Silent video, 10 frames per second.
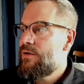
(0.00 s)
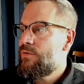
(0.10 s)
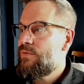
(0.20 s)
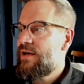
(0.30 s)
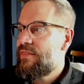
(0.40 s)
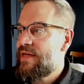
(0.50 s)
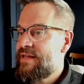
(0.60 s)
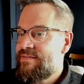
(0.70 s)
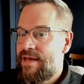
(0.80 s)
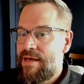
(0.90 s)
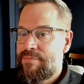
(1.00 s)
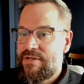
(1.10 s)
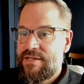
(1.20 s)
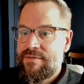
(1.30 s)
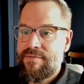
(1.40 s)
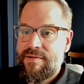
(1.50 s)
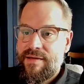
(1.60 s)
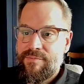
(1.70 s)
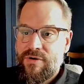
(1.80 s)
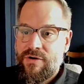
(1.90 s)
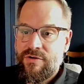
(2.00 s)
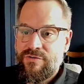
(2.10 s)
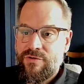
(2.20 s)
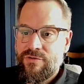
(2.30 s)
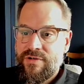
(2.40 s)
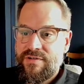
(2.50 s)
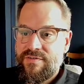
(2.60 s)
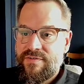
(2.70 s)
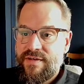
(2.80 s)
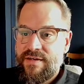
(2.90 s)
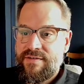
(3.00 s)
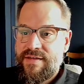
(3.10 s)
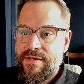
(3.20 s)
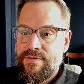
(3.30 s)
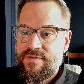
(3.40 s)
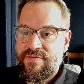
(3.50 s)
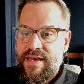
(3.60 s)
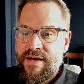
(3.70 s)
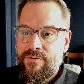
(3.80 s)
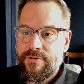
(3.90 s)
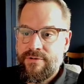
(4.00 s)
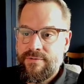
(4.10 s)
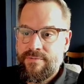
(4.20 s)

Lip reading: While that's happening, I'm also going to say, take this hour,